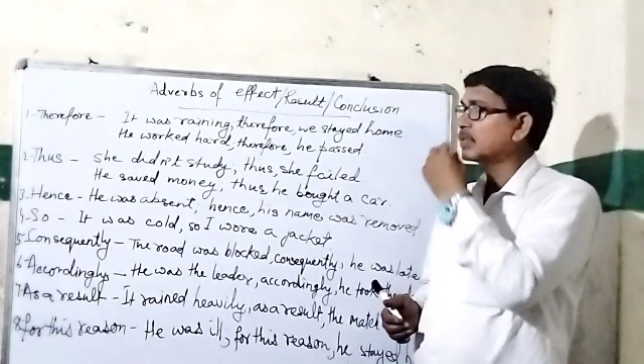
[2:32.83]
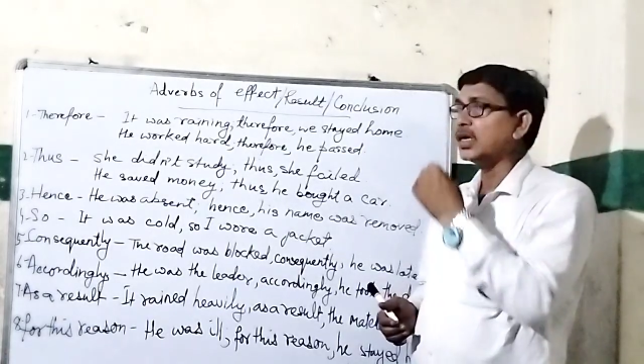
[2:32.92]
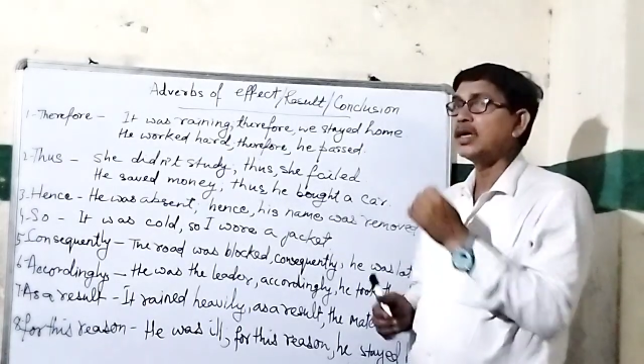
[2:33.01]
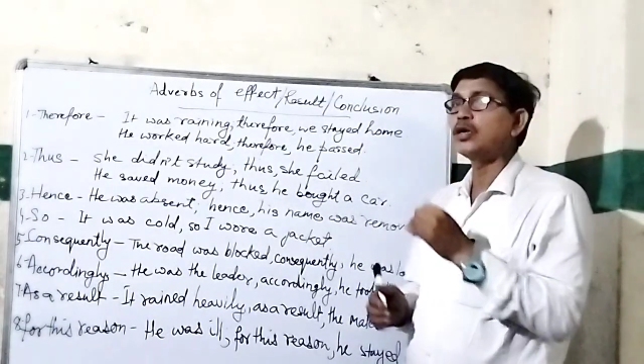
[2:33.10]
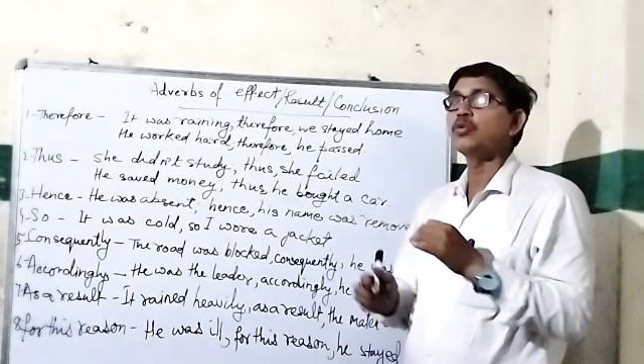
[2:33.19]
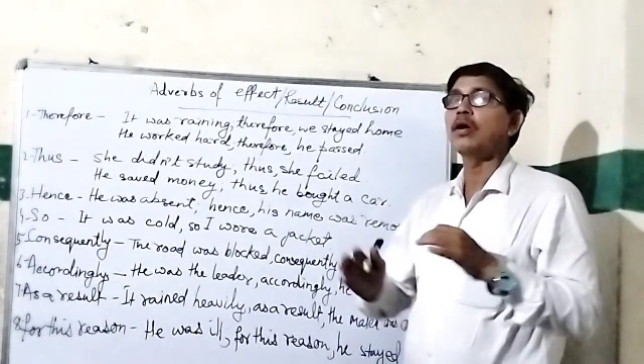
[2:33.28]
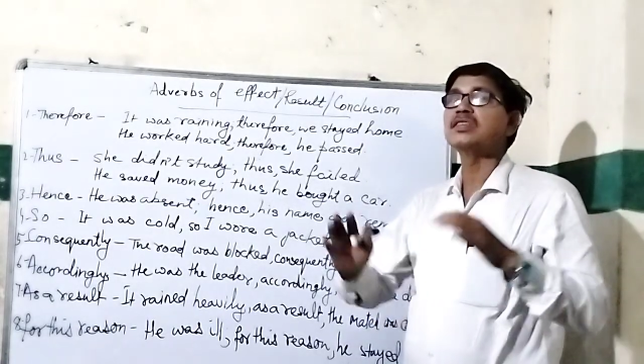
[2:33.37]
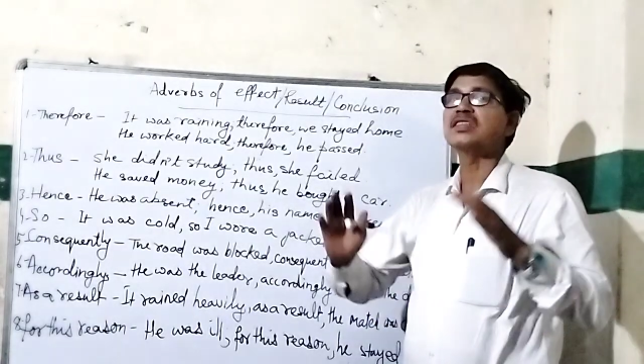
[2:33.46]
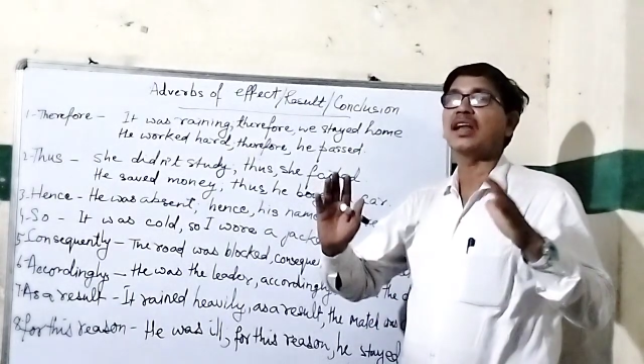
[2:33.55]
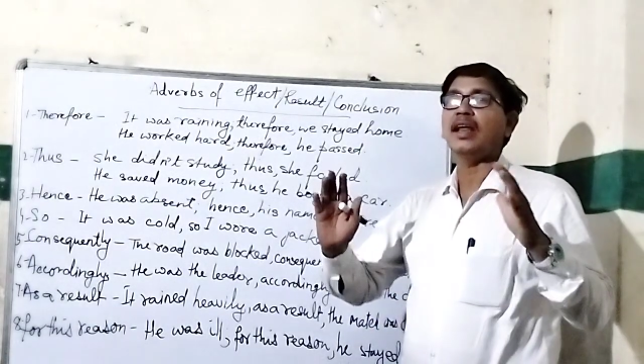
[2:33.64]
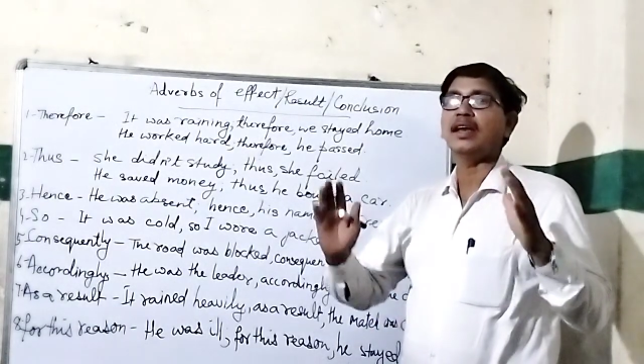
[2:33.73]
It was
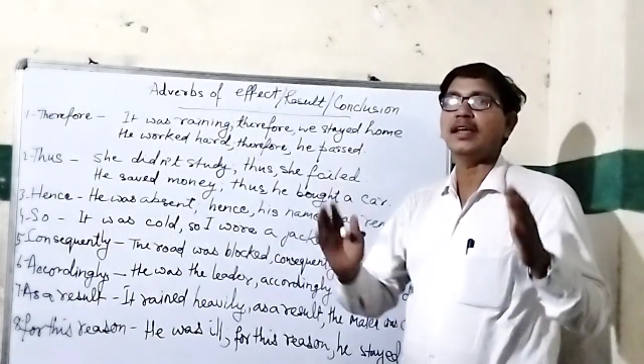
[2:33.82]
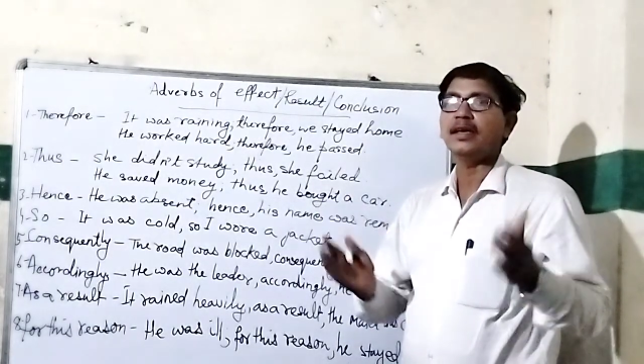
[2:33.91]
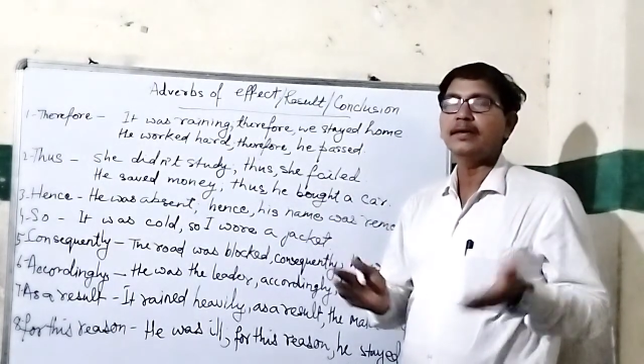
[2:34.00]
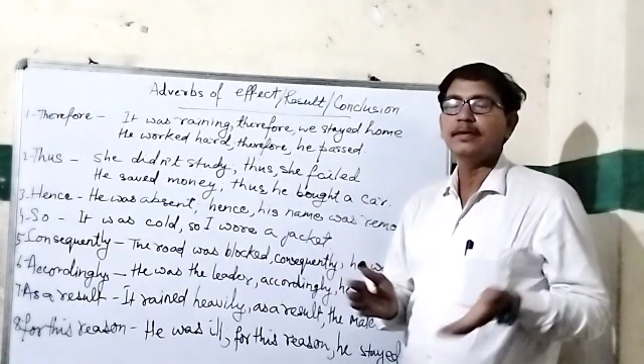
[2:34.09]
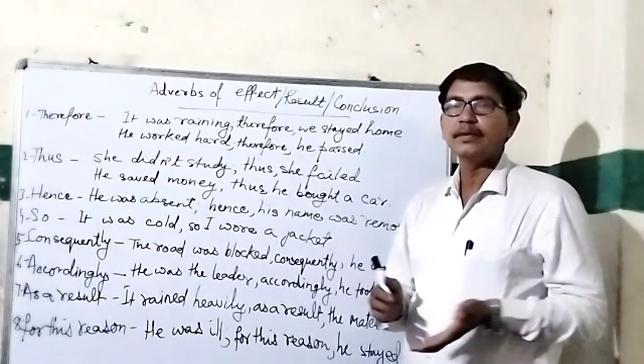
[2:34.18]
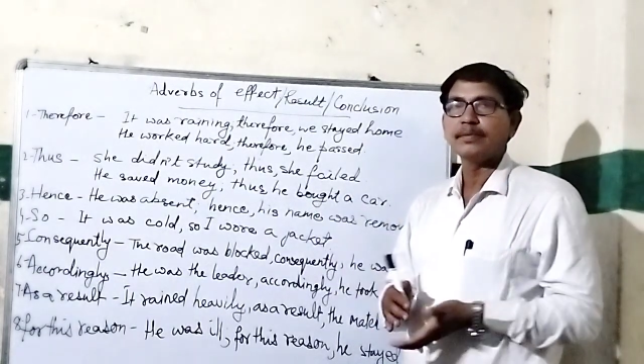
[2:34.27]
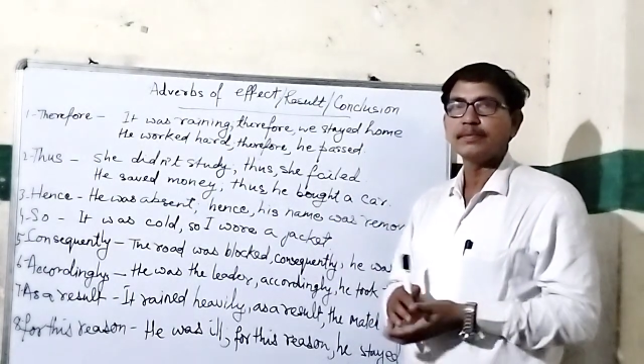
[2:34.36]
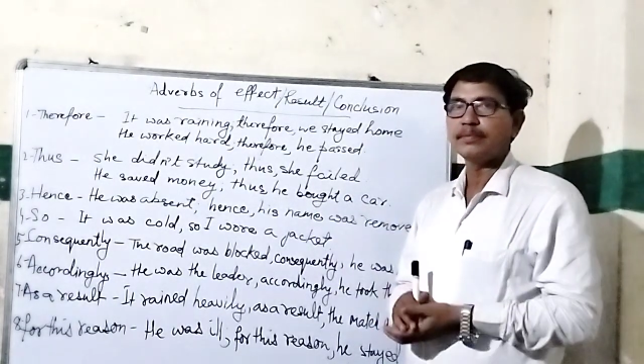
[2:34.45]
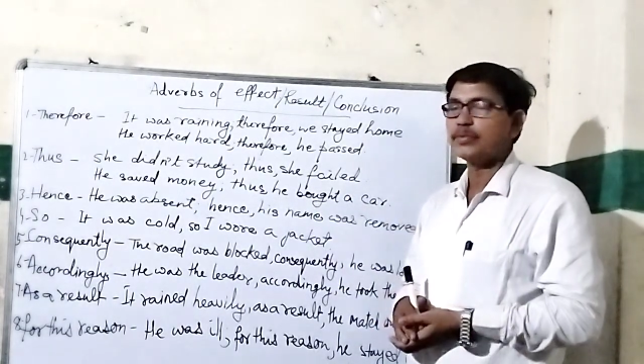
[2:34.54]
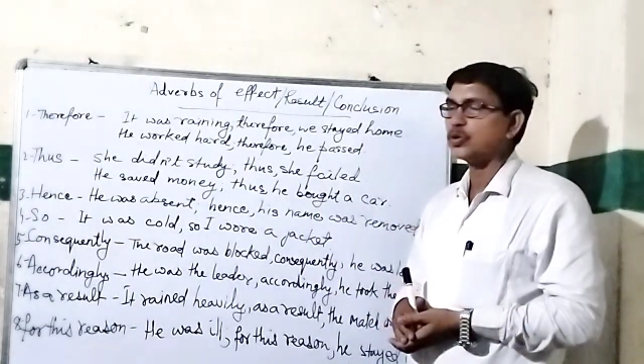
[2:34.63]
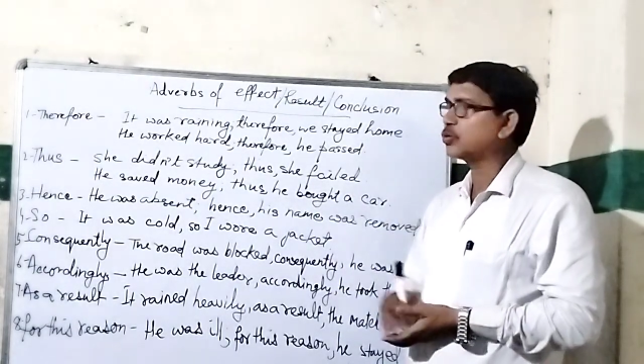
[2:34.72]
raining,
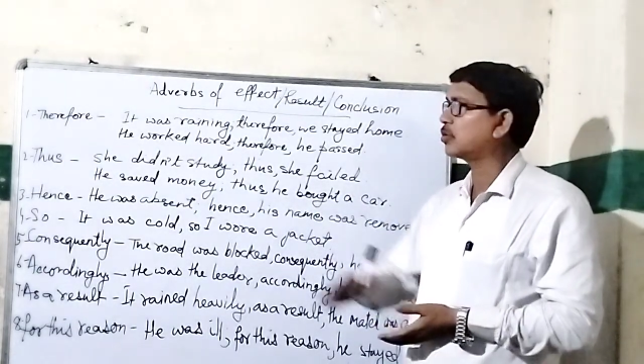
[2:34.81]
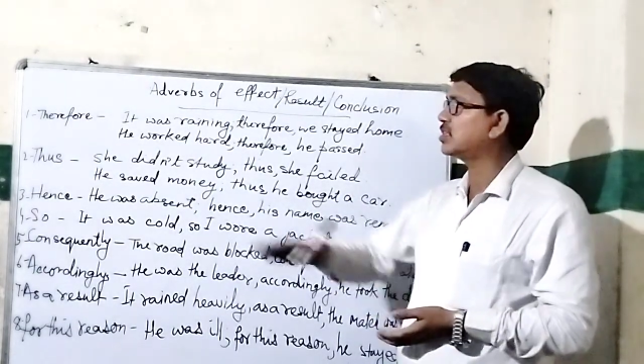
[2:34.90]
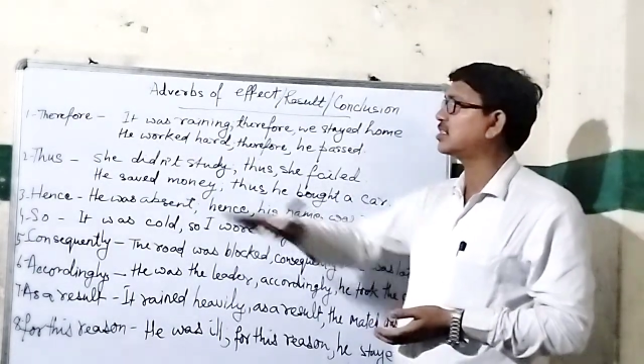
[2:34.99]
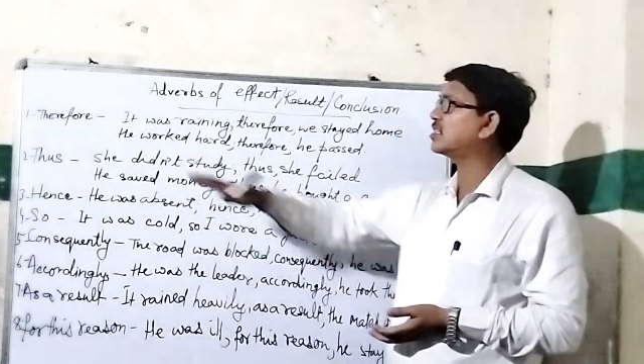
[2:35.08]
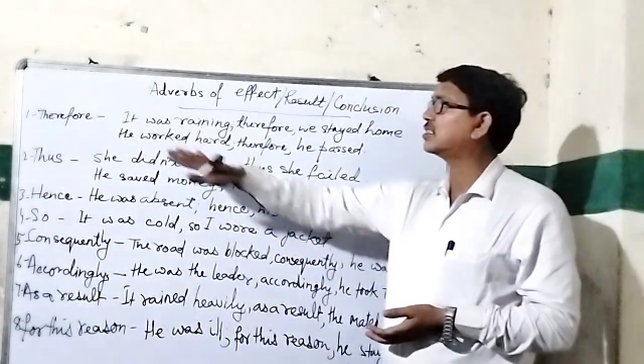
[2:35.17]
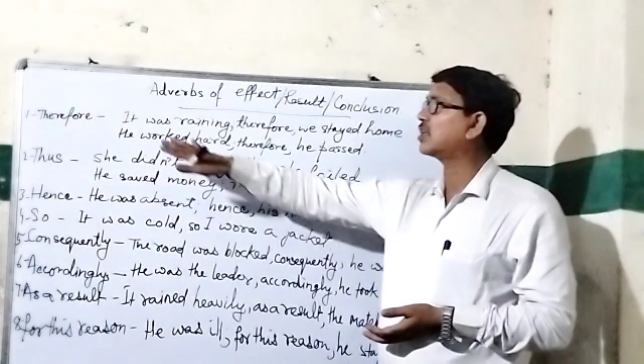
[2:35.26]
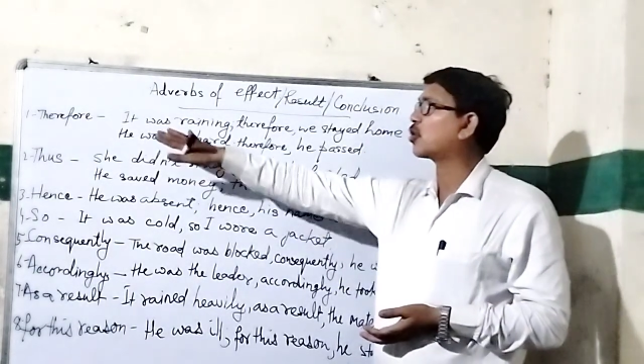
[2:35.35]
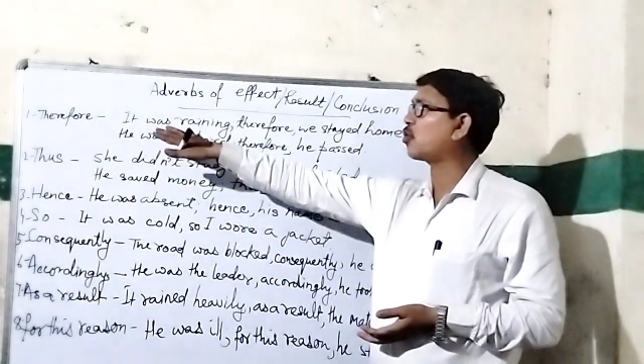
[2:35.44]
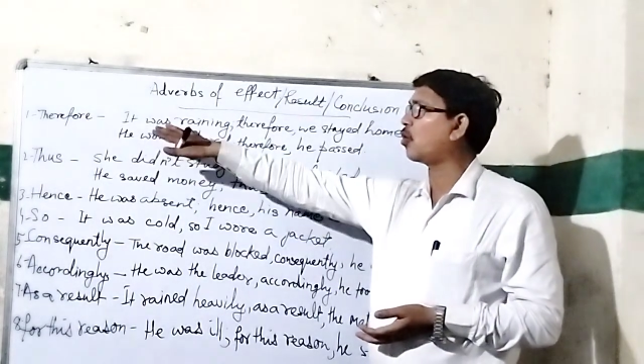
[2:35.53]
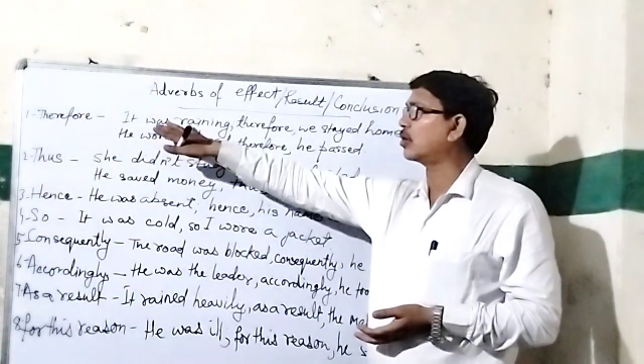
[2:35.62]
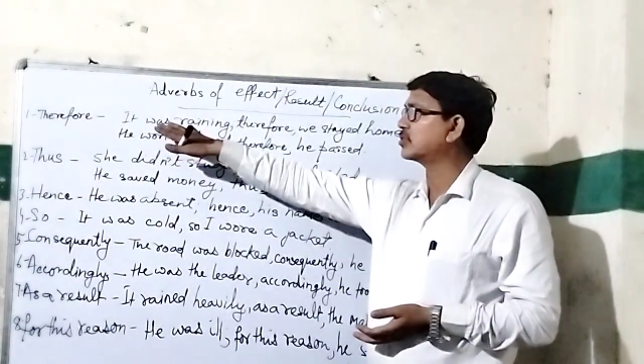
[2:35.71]
so this is the
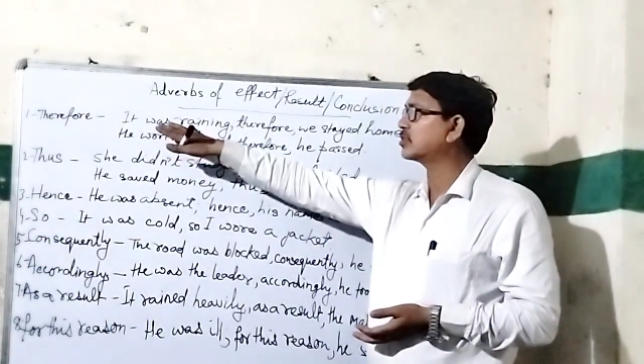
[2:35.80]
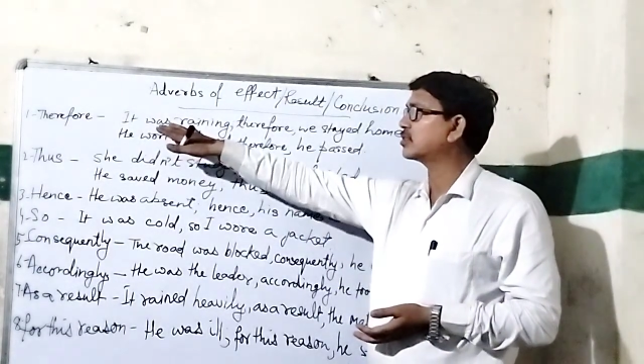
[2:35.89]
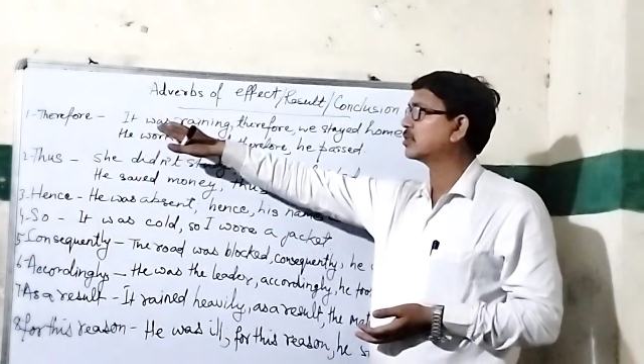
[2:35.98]
cause.